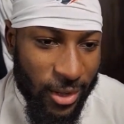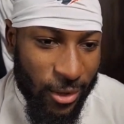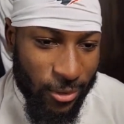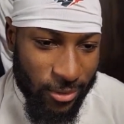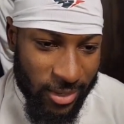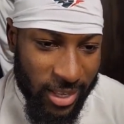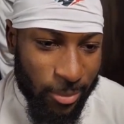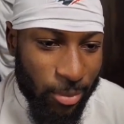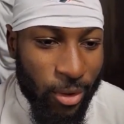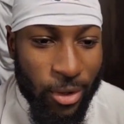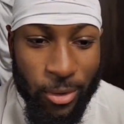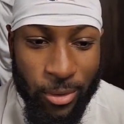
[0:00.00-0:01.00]
The shove to
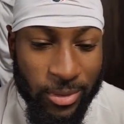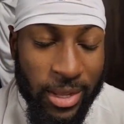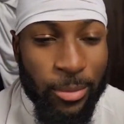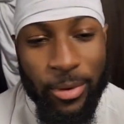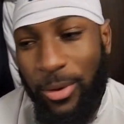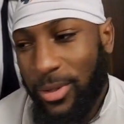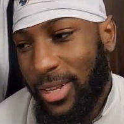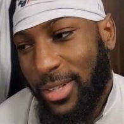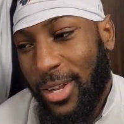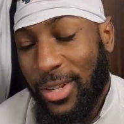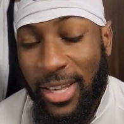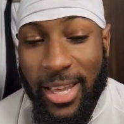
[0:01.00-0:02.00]
special teams
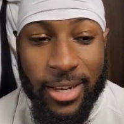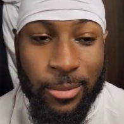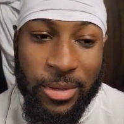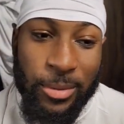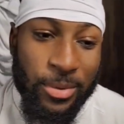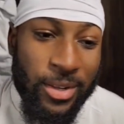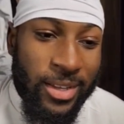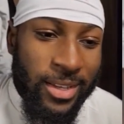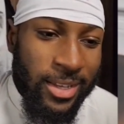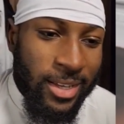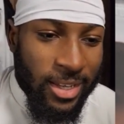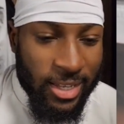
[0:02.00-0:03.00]
coach Frank Ross.